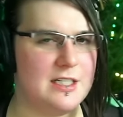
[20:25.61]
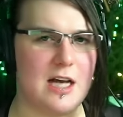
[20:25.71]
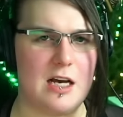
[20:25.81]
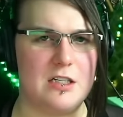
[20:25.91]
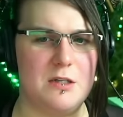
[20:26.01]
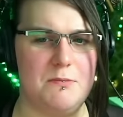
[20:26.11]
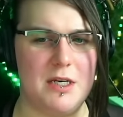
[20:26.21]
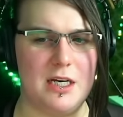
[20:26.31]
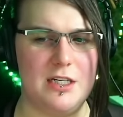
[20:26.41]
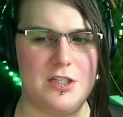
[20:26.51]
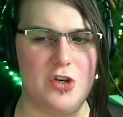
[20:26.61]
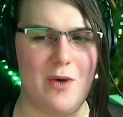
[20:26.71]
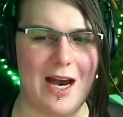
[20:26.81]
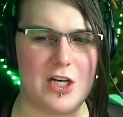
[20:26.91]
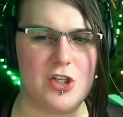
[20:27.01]
it sucks because
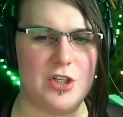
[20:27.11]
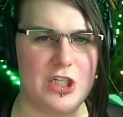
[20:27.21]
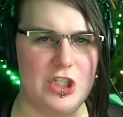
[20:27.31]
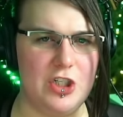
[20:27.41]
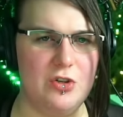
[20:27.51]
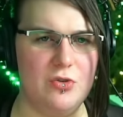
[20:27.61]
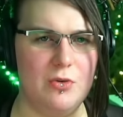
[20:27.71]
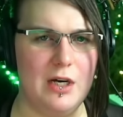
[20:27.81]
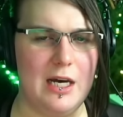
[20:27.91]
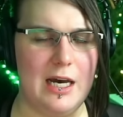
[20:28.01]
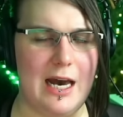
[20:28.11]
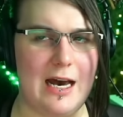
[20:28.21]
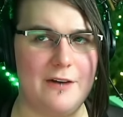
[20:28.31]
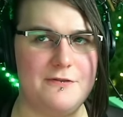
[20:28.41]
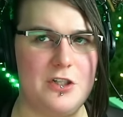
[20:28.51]
you actually do
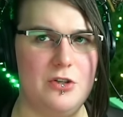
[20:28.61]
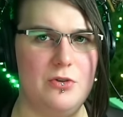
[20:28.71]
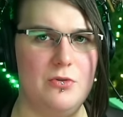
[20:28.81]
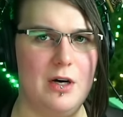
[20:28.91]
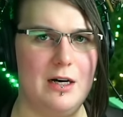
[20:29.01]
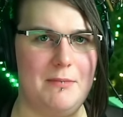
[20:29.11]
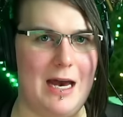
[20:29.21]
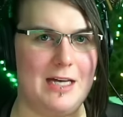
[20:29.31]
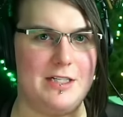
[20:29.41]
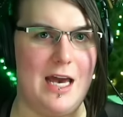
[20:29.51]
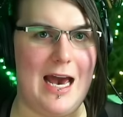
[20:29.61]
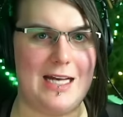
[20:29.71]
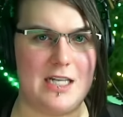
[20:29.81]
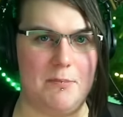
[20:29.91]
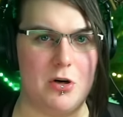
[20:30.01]
have to, um, as, a,
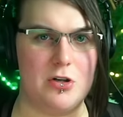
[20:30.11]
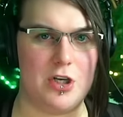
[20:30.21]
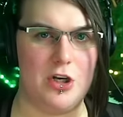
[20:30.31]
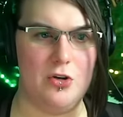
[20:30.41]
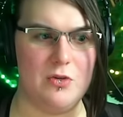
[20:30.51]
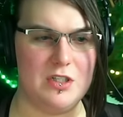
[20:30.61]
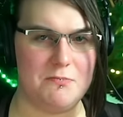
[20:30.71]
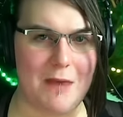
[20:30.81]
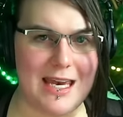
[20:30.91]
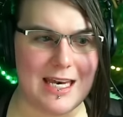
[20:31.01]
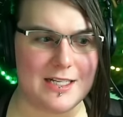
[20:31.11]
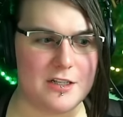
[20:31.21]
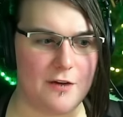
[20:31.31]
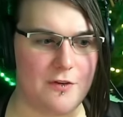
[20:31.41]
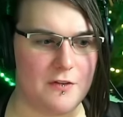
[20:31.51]
as a person who is making
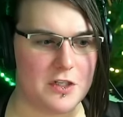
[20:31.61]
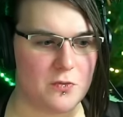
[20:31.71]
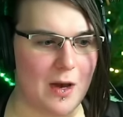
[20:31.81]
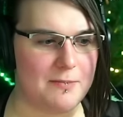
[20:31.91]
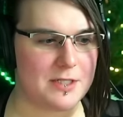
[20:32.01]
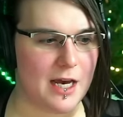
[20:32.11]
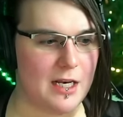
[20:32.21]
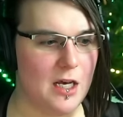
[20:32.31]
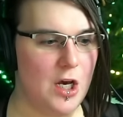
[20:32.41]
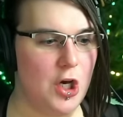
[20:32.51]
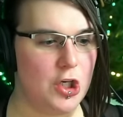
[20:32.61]
stuff on this website,